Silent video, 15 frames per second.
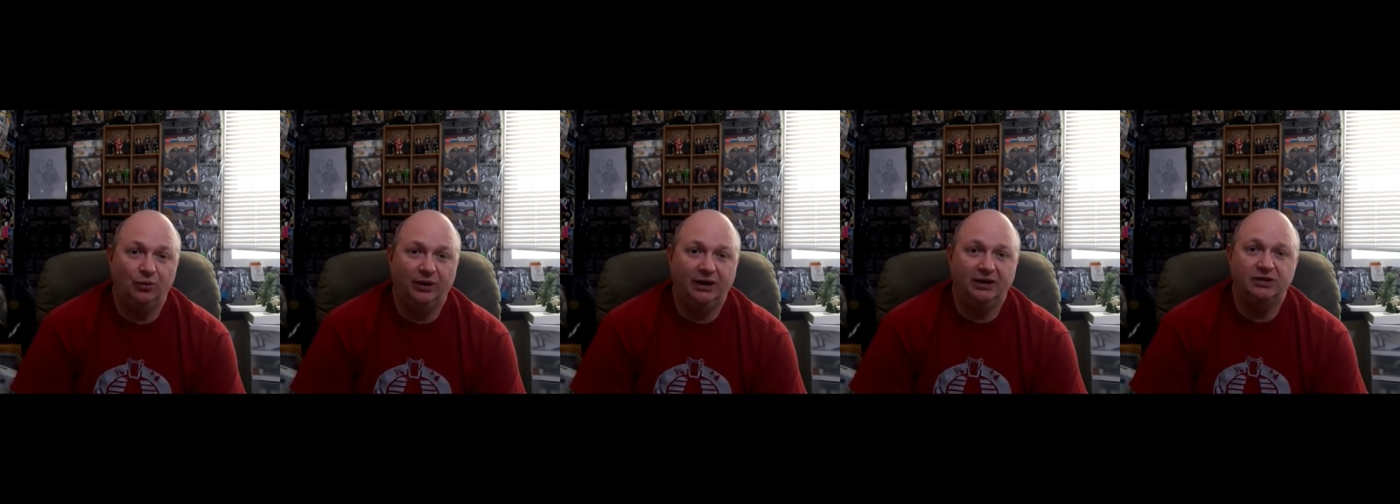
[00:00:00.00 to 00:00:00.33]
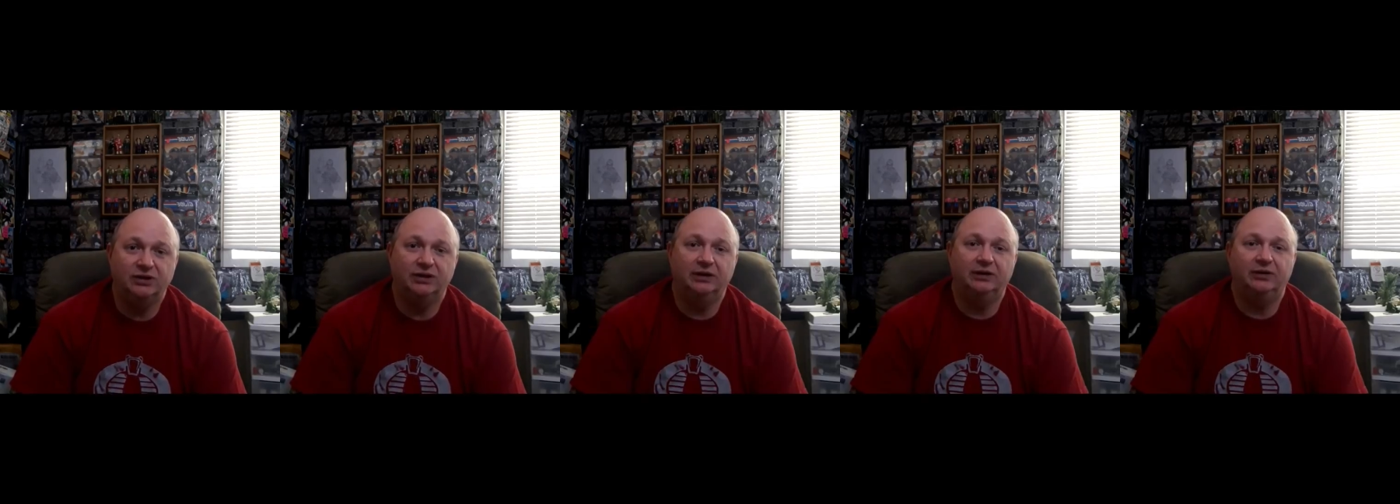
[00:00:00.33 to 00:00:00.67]

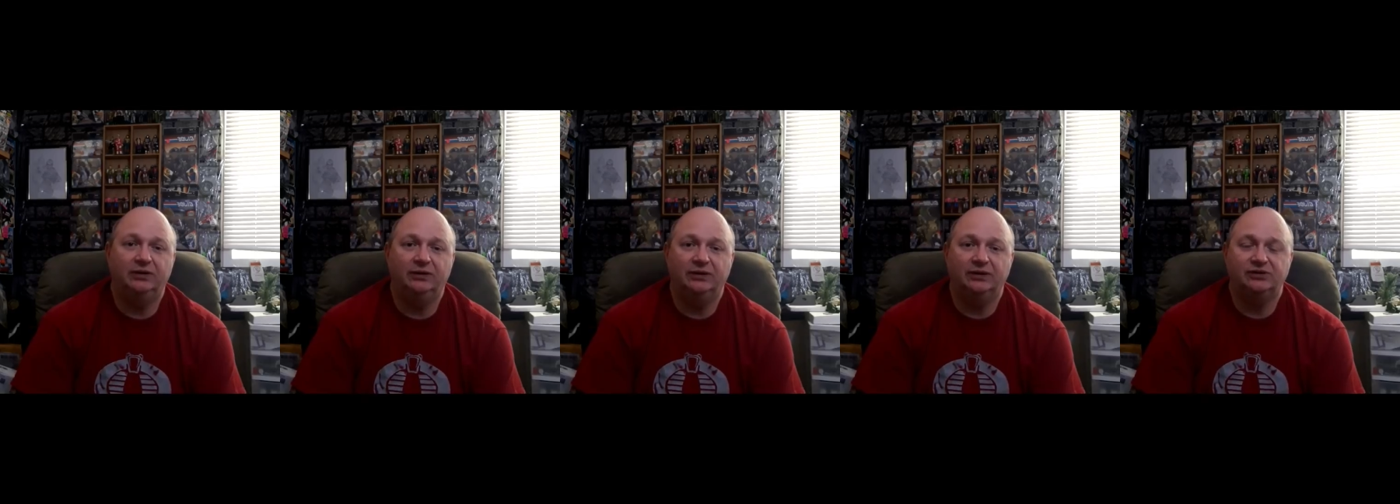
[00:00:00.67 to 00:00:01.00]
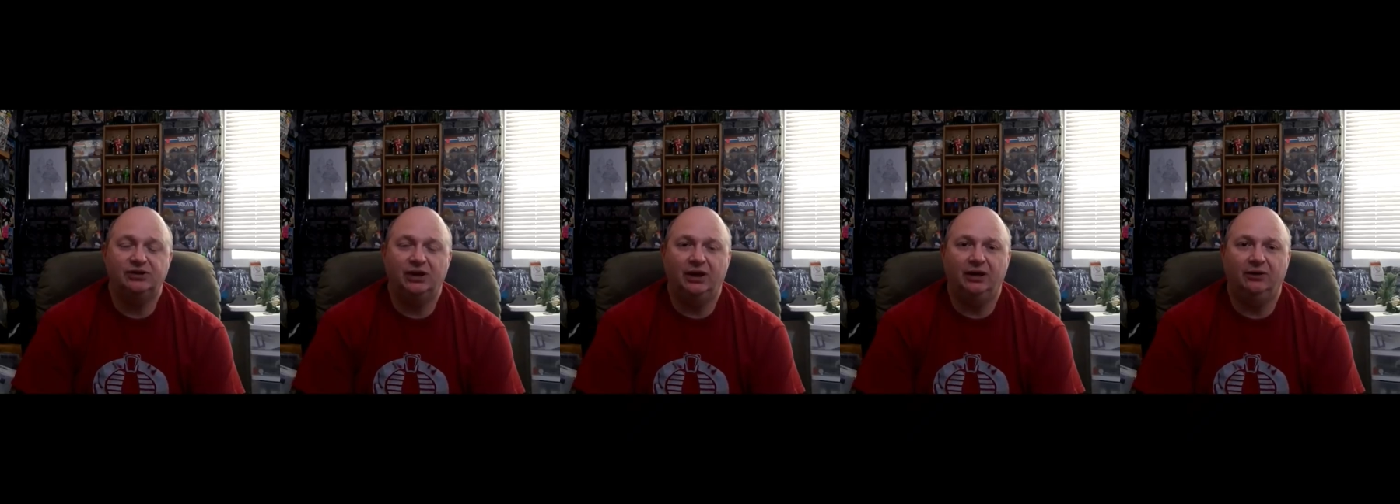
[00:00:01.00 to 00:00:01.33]
jonation
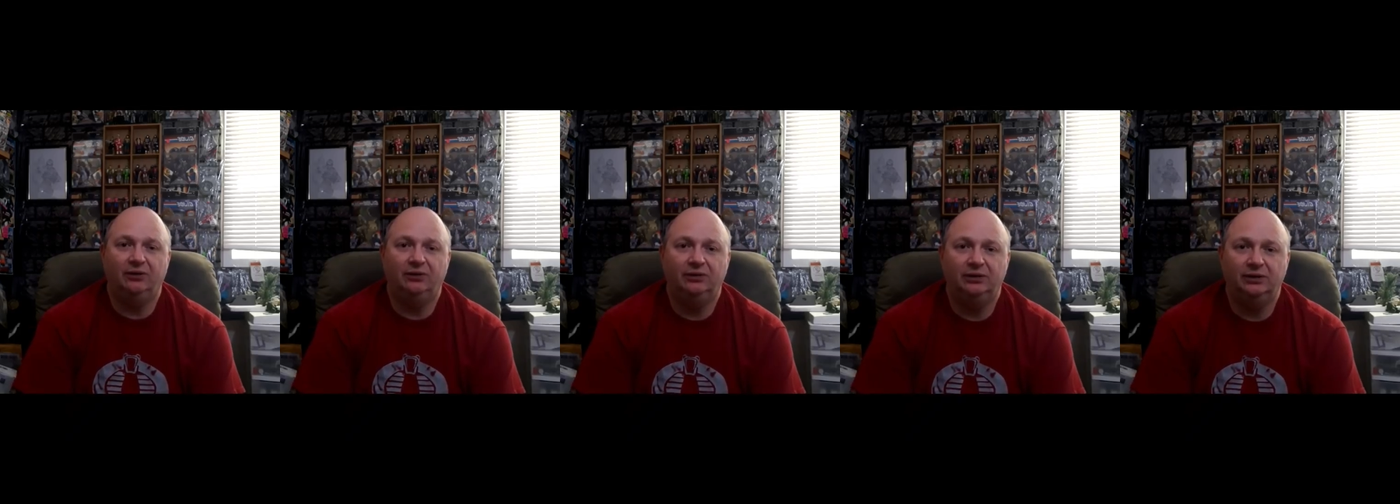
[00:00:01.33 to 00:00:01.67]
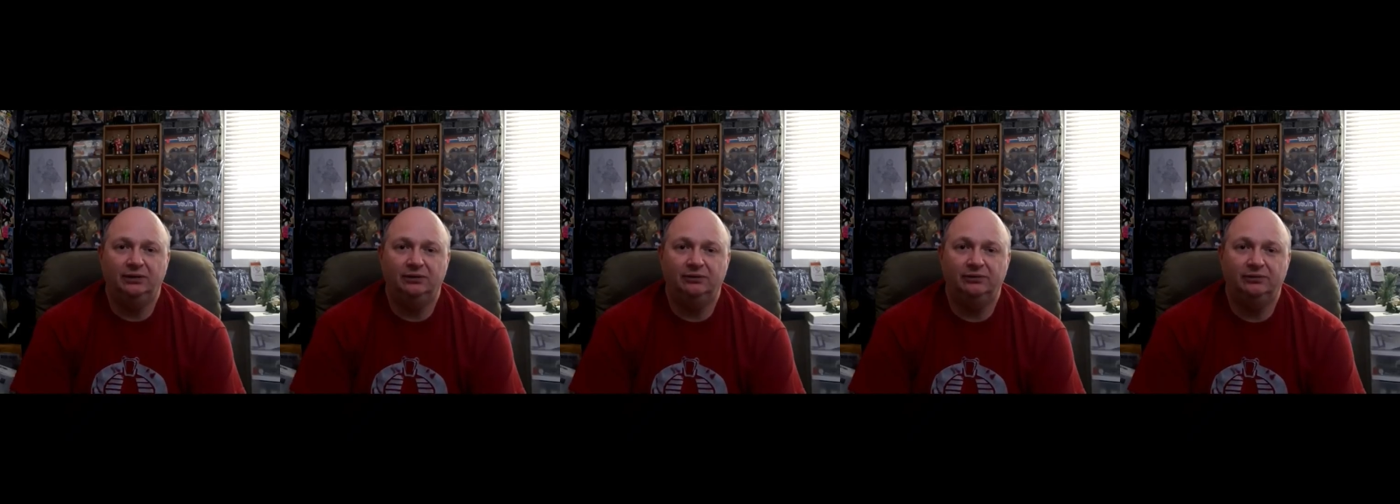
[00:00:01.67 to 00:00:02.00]
to the
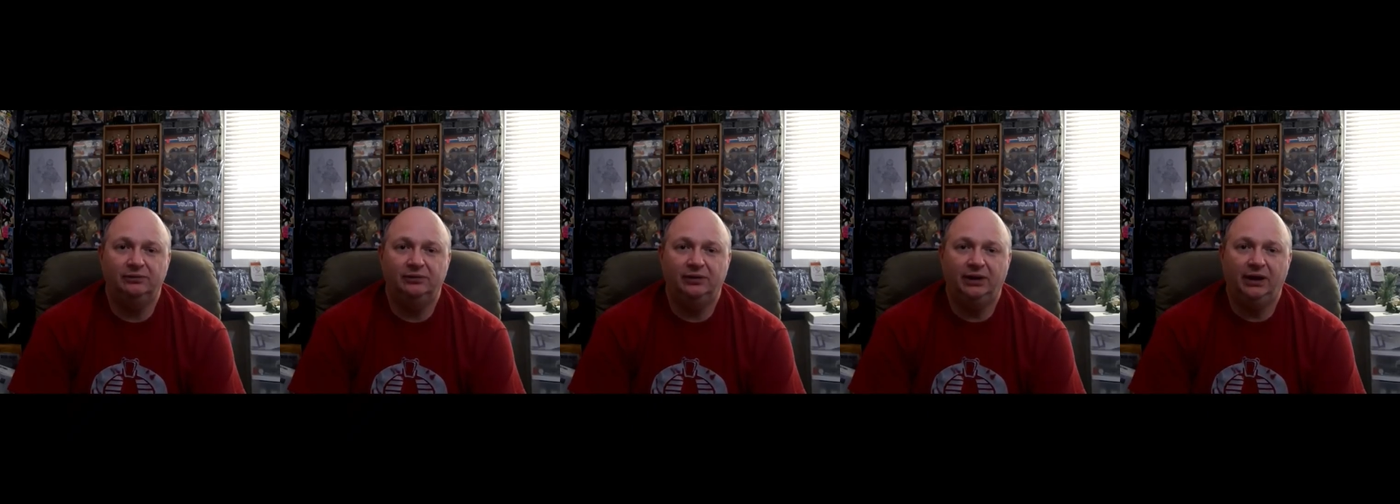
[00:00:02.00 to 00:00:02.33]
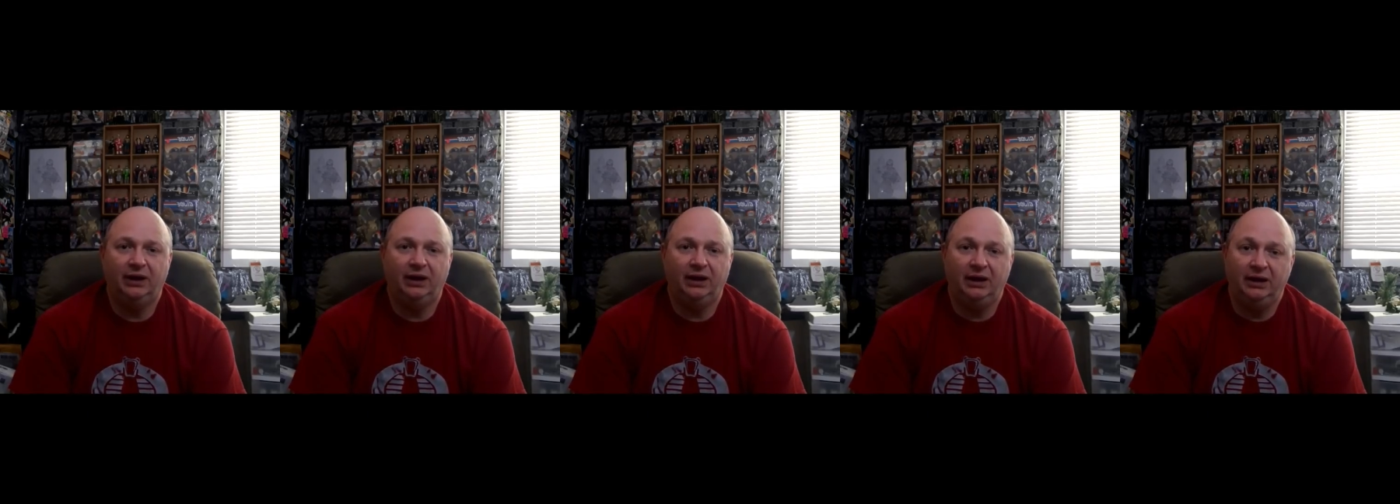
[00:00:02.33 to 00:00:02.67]
channel of
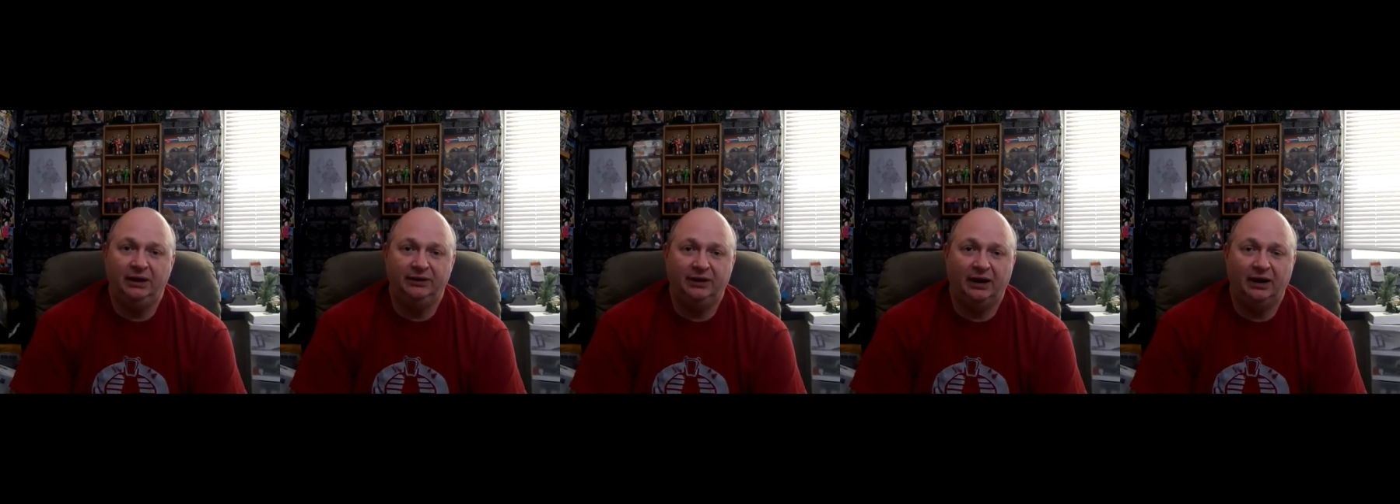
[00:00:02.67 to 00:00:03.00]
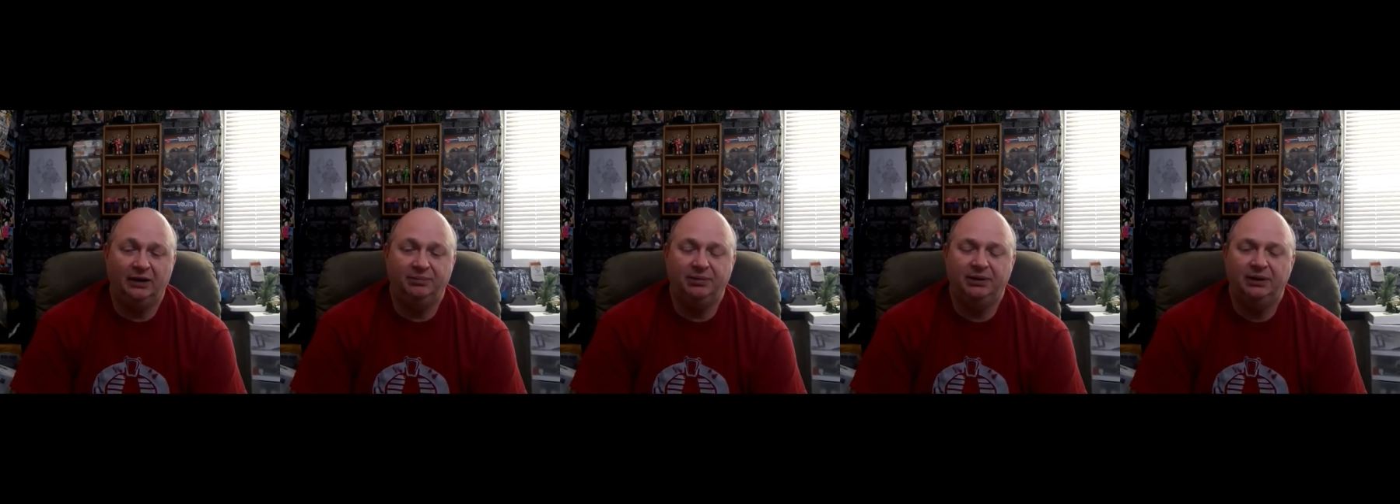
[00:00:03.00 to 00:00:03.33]

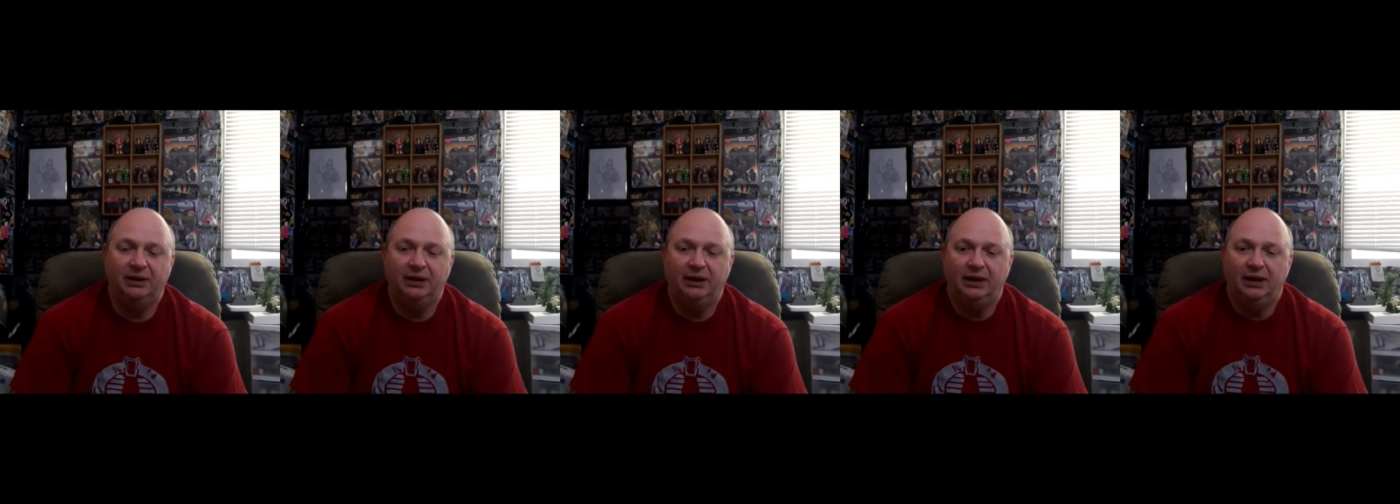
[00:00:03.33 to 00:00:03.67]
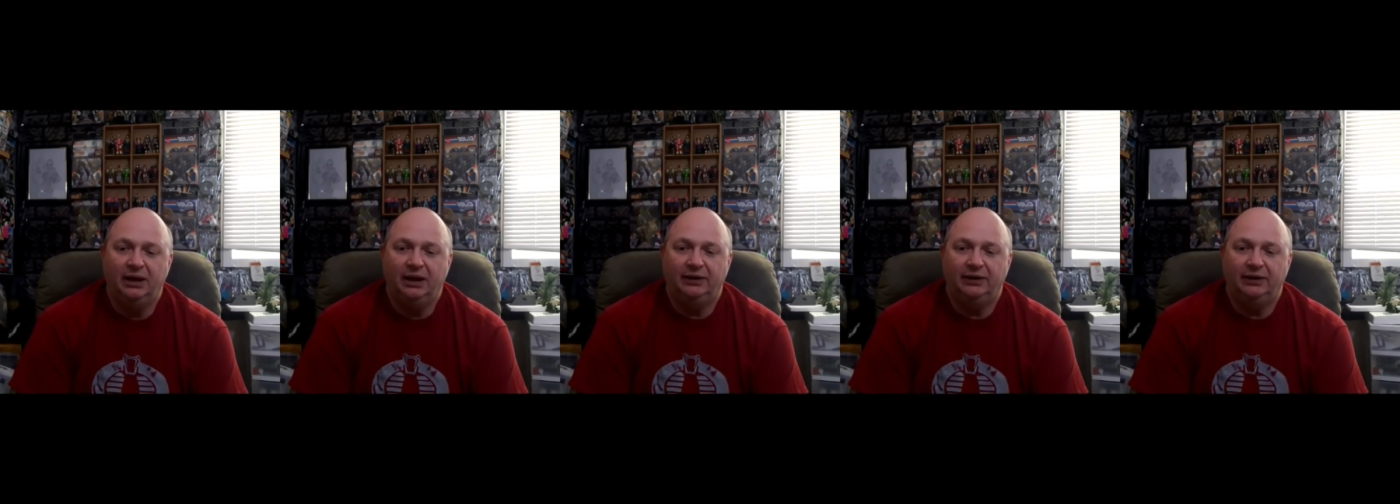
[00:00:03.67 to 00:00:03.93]
any type.